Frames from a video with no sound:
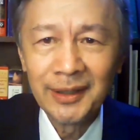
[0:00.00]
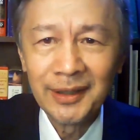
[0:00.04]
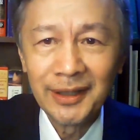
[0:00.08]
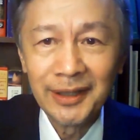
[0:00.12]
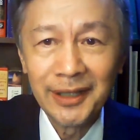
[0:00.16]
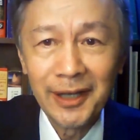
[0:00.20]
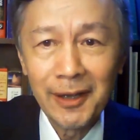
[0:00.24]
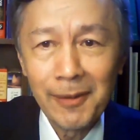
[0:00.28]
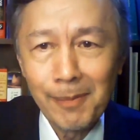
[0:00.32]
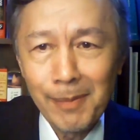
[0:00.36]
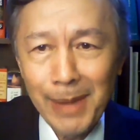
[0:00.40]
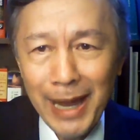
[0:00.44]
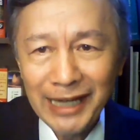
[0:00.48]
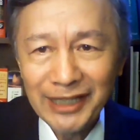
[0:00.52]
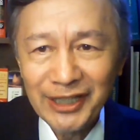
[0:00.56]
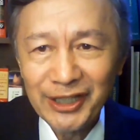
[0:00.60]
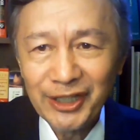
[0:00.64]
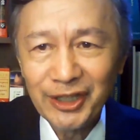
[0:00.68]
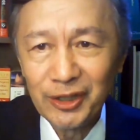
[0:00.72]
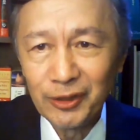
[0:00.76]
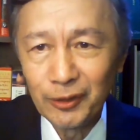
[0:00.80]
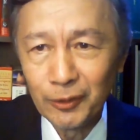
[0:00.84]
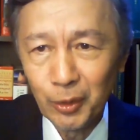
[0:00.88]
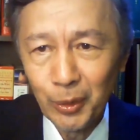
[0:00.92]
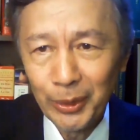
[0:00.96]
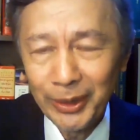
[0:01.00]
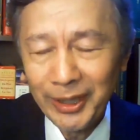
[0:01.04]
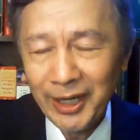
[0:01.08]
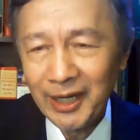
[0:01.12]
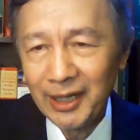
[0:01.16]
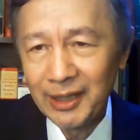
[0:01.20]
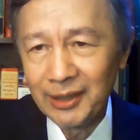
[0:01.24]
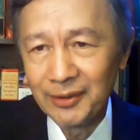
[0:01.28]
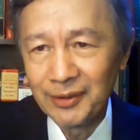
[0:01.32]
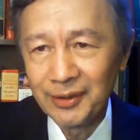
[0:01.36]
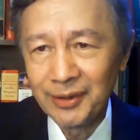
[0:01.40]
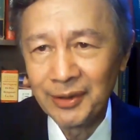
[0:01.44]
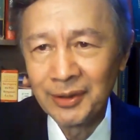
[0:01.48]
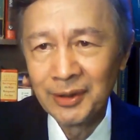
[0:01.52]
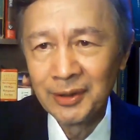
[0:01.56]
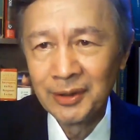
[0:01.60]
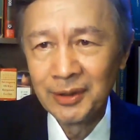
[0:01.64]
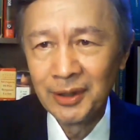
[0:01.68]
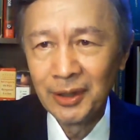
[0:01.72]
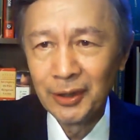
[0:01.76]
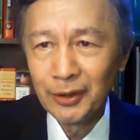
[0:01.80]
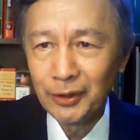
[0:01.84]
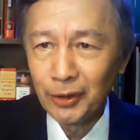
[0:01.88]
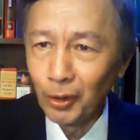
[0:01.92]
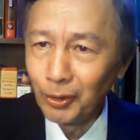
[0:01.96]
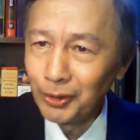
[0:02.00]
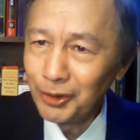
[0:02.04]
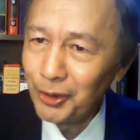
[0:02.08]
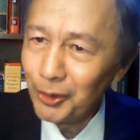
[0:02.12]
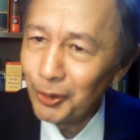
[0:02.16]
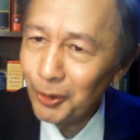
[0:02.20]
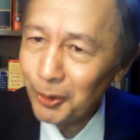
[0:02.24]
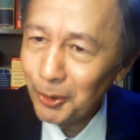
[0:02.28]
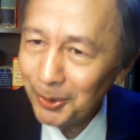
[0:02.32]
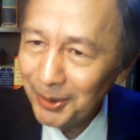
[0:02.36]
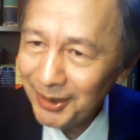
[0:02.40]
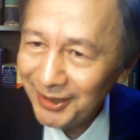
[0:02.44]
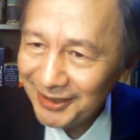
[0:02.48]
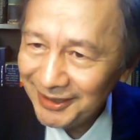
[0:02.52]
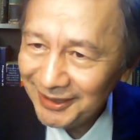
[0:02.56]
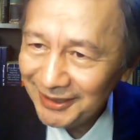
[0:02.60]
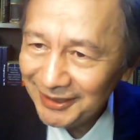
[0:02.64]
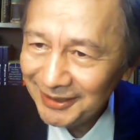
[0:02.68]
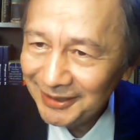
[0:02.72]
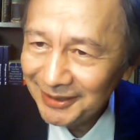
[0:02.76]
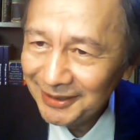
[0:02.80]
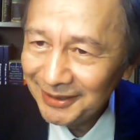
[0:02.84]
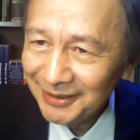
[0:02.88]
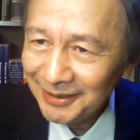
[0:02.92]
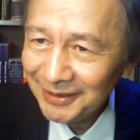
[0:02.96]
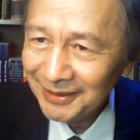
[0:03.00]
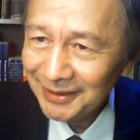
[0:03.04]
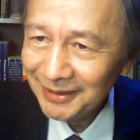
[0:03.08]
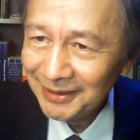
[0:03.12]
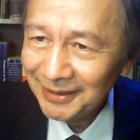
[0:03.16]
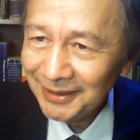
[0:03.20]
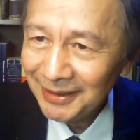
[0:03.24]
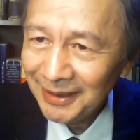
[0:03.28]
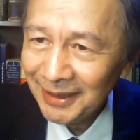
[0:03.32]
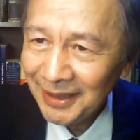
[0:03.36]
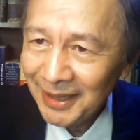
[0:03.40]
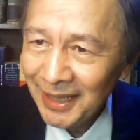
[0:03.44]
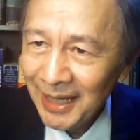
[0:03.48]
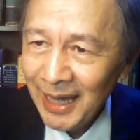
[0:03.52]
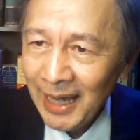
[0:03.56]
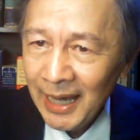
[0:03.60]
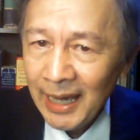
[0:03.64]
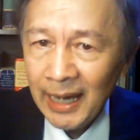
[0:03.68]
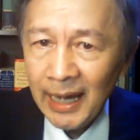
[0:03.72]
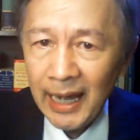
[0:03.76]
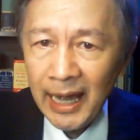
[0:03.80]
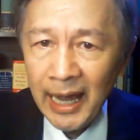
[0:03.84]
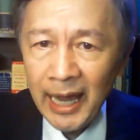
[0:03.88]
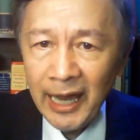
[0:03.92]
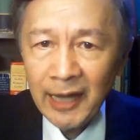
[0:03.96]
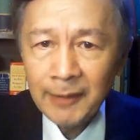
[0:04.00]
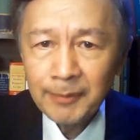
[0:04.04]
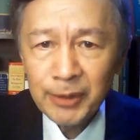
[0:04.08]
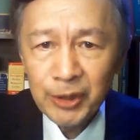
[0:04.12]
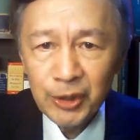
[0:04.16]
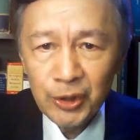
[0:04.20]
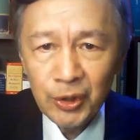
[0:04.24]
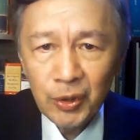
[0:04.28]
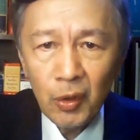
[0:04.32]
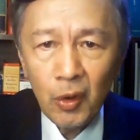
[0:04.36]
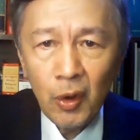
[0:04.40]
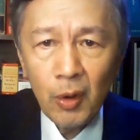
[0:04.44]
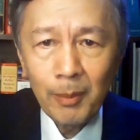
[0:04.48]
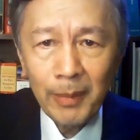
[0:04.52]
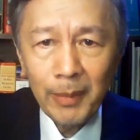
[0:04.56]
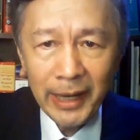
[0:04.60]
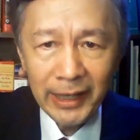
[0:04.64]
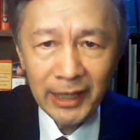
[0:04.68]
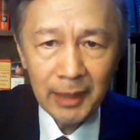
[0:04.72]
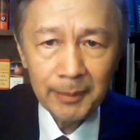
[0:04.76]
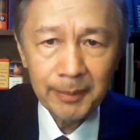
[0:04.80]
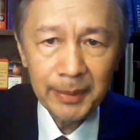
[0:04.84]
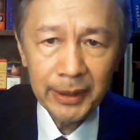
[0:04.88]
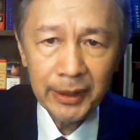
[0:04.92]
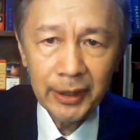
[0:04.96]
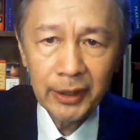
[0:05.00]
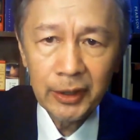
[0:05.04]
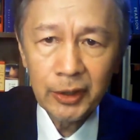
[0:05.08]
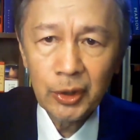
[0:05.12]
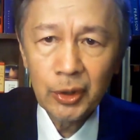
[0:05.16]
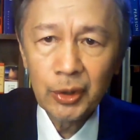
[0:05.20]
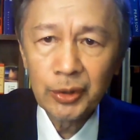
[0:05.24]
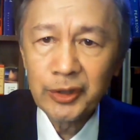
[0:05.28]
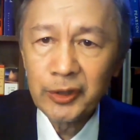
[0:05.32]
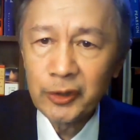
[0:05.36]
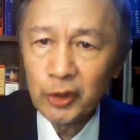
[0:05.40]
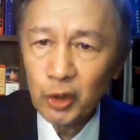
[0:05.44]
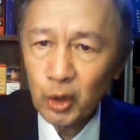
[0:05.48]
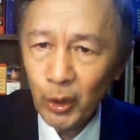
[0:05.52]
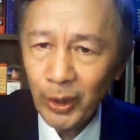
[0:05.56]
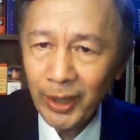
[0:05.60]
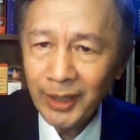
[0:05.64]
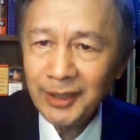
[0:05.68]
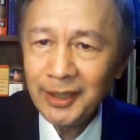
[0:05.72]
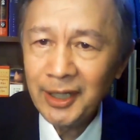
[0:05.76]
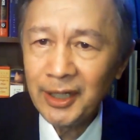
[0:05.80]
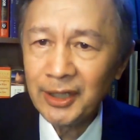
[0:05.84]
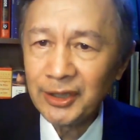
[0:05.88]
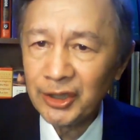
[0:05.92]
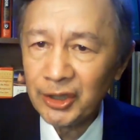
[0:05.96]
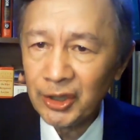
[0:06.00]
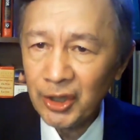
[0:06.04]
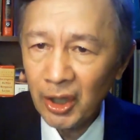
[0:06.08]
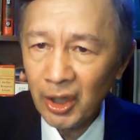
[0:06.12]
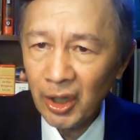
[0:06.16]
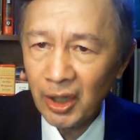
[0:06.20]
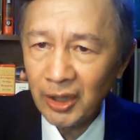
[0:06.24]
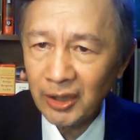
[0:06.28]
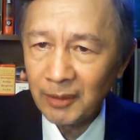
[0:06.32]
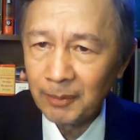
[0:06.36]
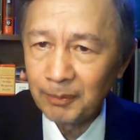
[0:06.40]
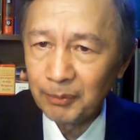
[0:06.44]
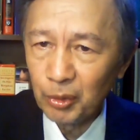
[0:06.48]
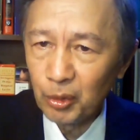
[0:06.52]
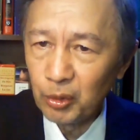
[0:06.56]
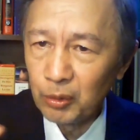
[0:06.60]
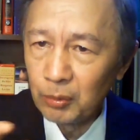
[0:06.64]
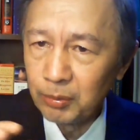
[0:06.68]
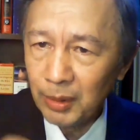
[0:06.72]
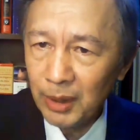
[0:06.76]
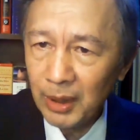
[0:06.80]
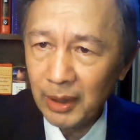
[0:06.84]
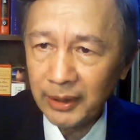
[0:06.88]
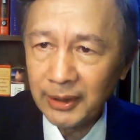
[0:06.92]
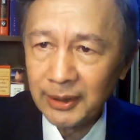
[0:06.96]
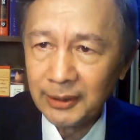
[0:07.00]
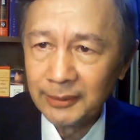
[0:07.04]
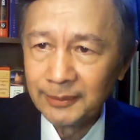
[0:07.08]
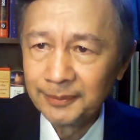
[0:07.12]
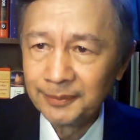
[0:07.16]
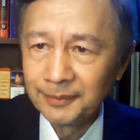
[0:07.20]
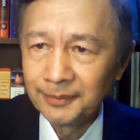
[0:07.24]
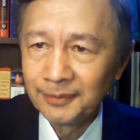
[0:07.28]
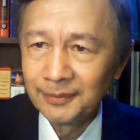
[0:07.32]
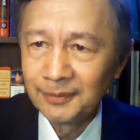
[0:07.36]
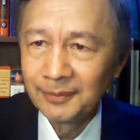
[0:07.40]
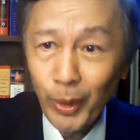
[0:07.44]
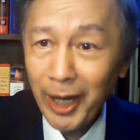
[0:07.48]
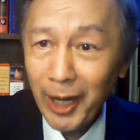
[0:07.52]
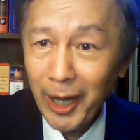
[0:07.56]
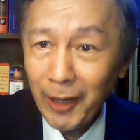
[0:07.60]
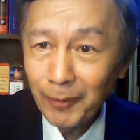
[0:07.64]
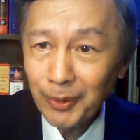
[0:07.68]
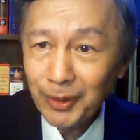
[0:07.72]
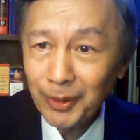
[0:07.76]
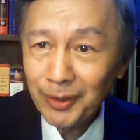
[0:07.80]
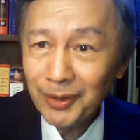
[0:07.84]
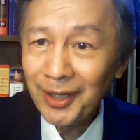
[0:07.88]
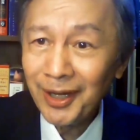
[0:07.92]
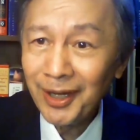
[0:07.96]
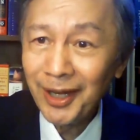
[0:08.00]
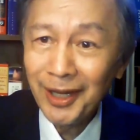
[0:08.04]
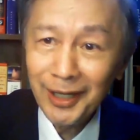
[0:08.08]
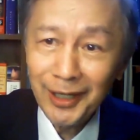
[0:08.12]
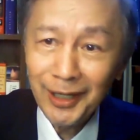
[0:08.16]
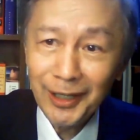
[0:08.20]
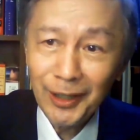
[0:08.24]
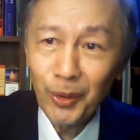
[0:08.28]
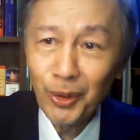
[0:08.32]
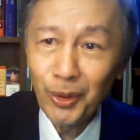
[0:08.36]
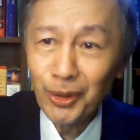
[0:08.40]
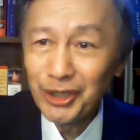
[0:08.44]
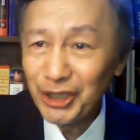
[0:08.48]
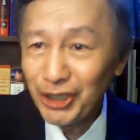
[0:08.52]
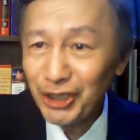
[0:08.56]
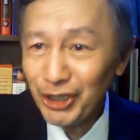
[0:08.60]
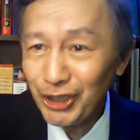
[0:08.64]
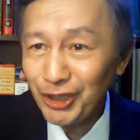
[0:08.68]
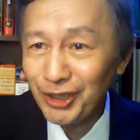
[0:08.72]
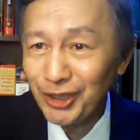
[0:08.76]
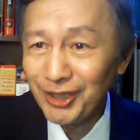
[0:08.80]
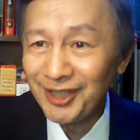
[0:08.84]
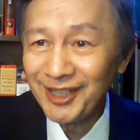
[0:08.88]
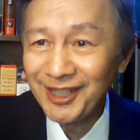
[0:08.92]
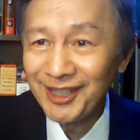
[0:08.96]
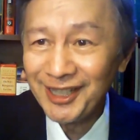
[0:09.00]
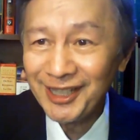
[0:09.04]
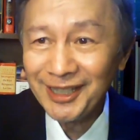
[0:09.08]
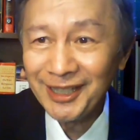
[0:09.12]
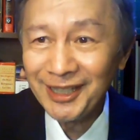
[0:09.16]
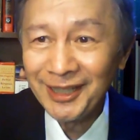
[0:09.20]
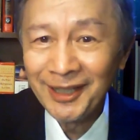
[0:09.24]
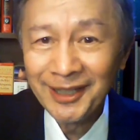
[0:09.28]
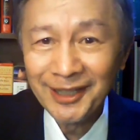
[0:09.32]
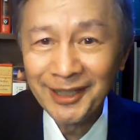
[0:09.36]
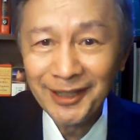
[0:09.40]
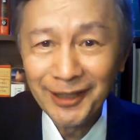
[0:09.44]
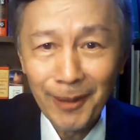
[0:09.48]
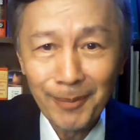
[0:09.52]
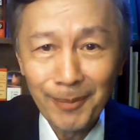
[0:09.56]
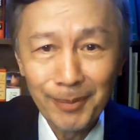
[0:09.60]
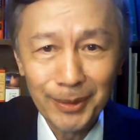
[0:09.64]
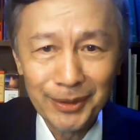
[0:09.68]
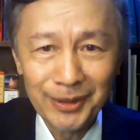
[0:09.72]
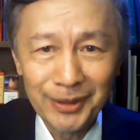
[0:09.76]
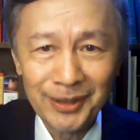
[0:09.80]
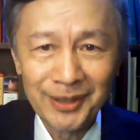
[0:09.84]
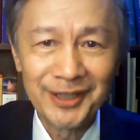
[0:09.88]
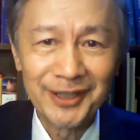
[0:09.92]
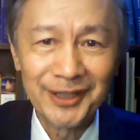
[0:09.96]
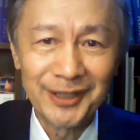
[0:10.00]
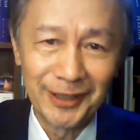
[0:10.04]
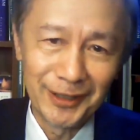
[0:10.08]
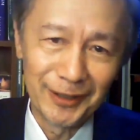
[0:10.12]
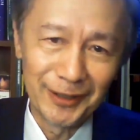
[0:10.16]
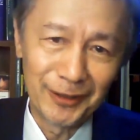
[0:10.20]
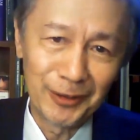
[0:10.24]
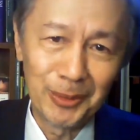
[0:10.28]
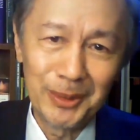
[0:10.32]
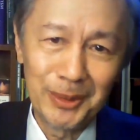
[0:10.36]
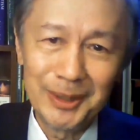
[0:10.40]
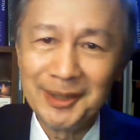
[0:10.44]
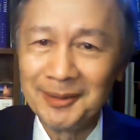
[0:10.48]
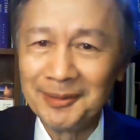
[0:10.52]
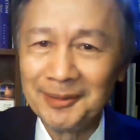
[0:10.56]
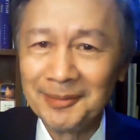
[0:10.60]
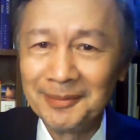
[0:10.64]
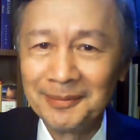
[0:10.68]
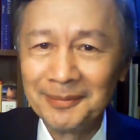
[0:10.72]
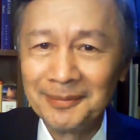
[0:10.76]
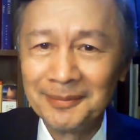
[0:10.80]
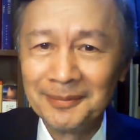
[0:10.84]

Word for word: in a magical greenhouse. Don't you agree? I am sure Manabe could train his dog to bark whenever he or she see number 33.